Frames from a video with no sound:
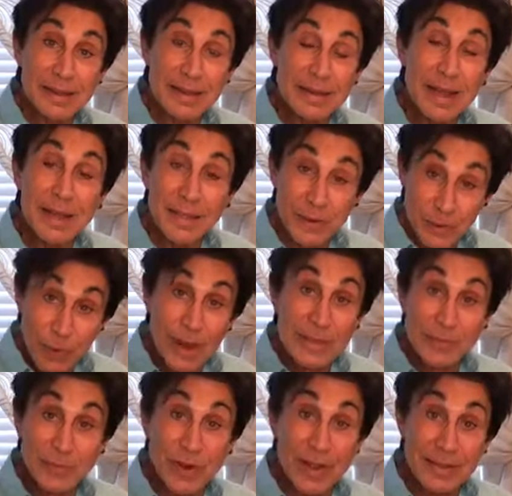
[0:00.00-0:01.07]
to die on the
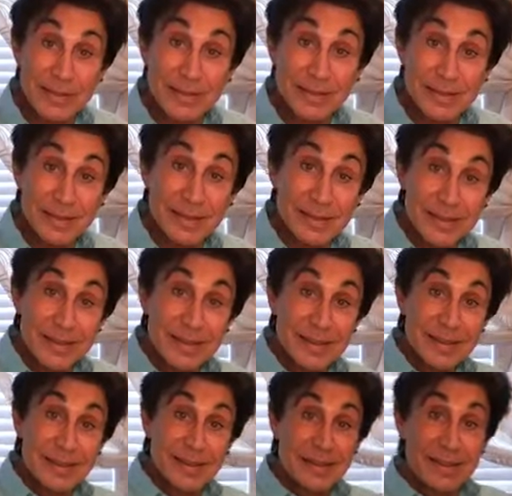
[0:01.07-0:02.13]
cross for us.
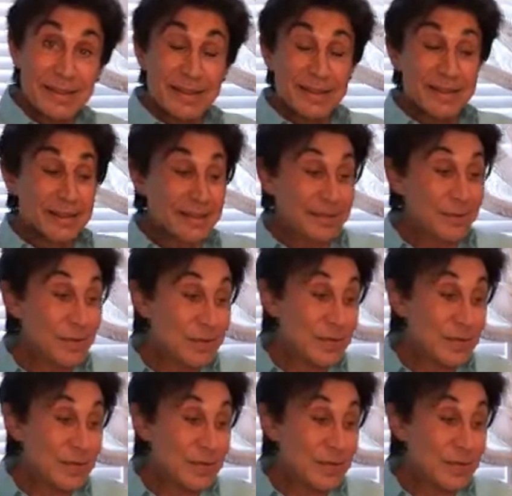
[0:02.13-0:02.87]
Of